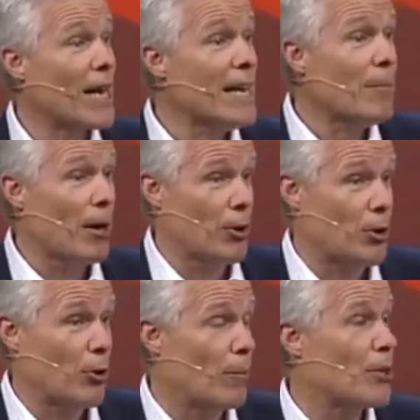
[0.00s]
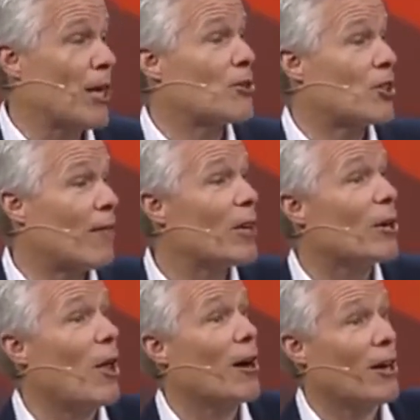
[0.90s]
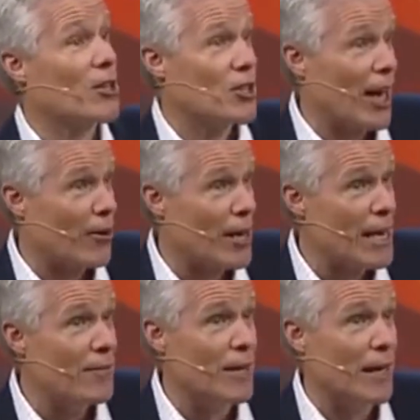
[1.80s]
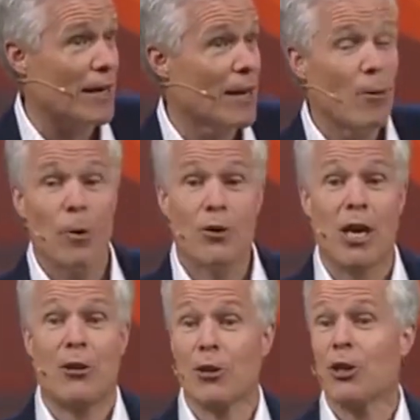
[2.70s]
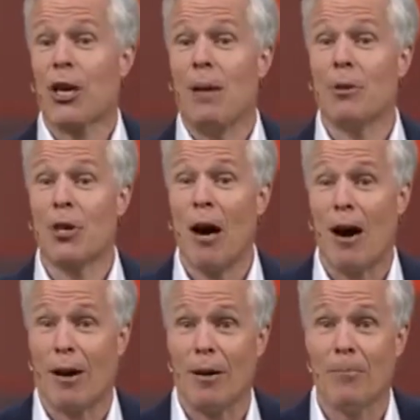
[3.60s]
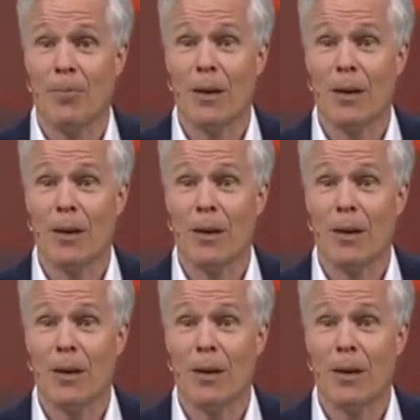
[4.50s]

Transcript: I emailed it to him. It's now 7 o'clock on a Saturday evening. We've scheduled a time to talk.